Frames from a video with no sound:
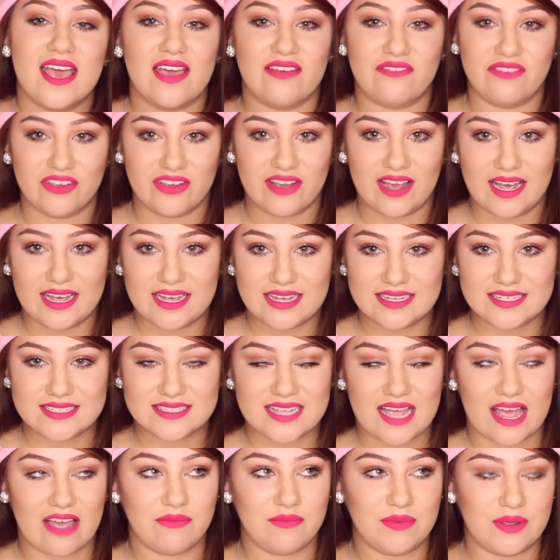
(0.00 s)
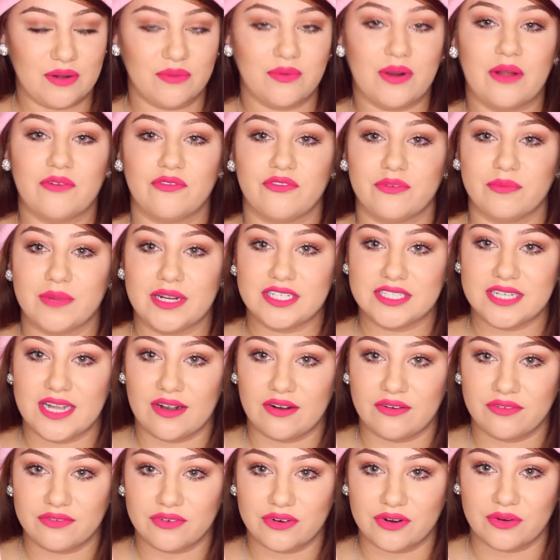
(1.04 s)
If you guys have been around for my
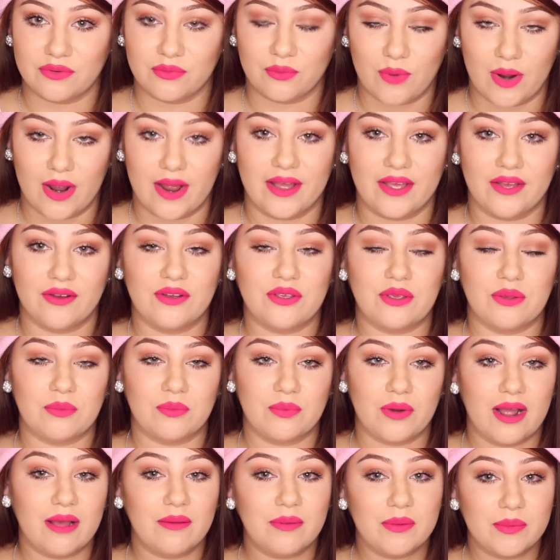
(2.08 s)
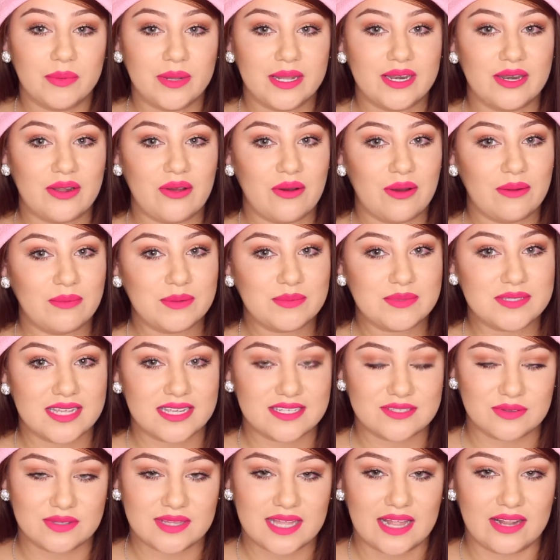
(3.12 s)
channel for a while, you probably know I'm
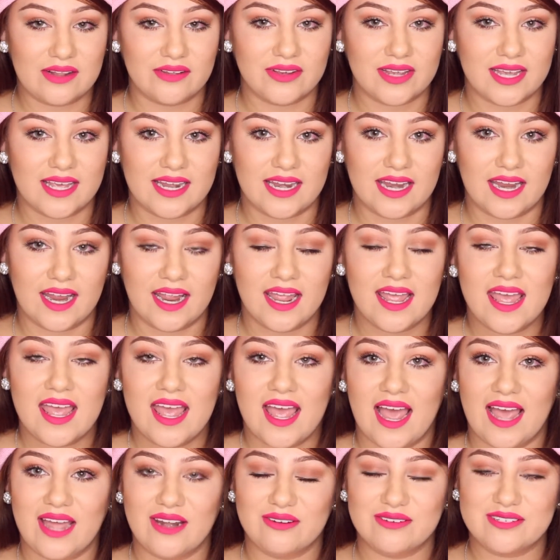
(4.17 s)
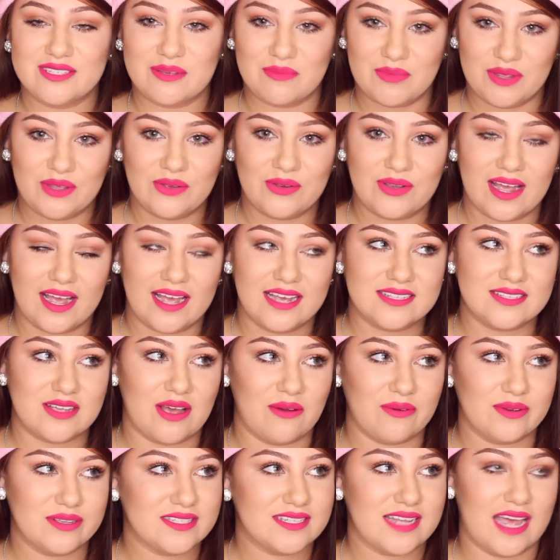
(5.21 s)
obsessed with Hello Kitty. I know some of you guys
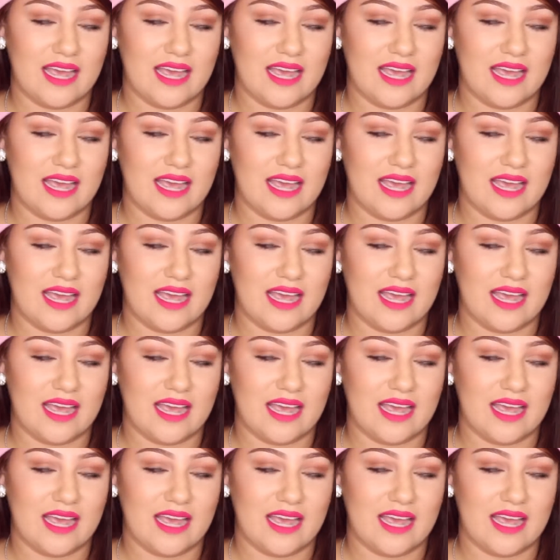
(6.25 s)
always